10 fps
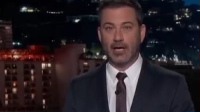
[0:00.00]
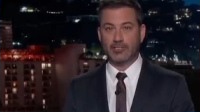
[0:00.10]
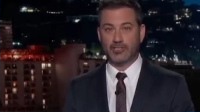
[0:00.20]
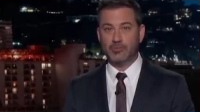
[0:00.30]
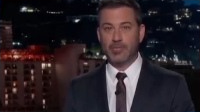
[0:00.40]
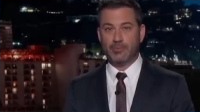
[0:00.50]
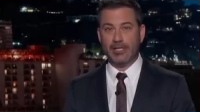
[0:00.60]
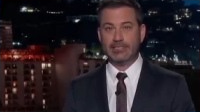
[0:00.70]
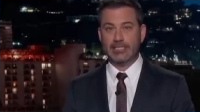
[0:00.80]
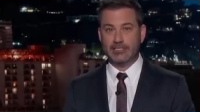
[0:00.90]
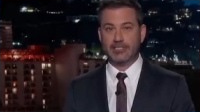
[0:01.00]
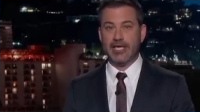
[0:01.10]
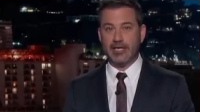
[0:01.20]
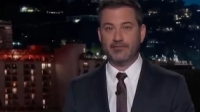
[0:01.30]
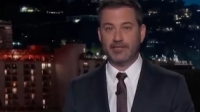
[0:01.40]
Assuming President
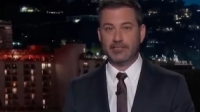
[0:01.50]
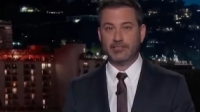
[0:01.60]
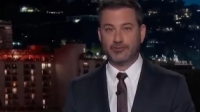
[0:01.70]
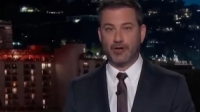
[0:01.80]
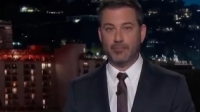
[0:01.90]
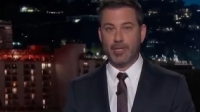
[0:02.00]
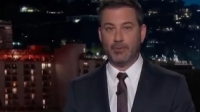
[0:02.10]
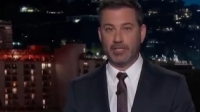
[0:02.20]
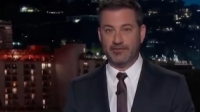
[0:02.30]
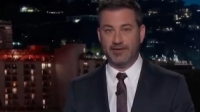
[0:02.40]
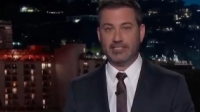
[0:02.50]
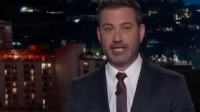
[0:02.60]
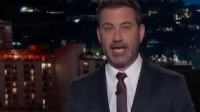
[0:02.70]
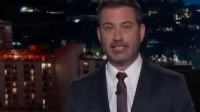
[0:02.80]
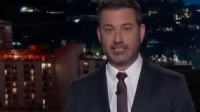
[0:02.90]
Z convinces Trump he will
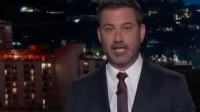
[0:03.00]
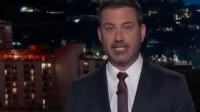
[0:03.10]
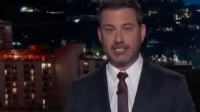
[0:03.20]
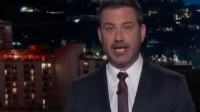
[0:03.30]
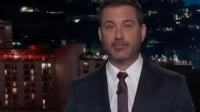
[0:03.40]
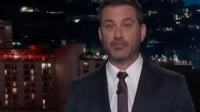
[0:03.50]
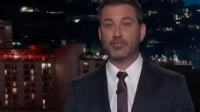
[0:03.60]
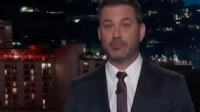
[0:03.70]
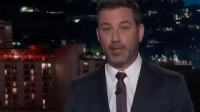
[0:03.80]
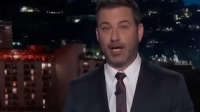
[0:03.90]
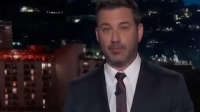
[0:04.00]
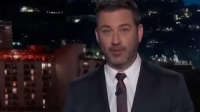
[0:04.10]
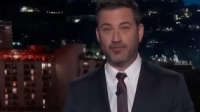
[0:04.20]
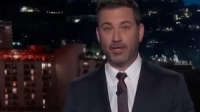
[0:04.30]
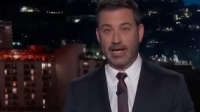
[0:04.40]
investigate/get to the bottom
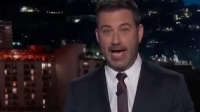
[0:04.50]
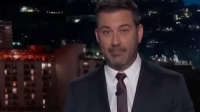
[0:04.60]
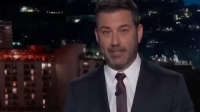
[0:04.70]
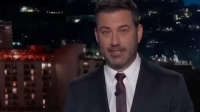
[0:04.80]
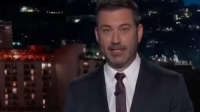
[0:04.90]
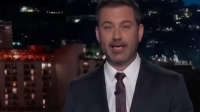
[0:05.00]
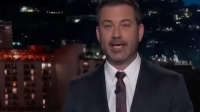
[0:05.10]
of what happened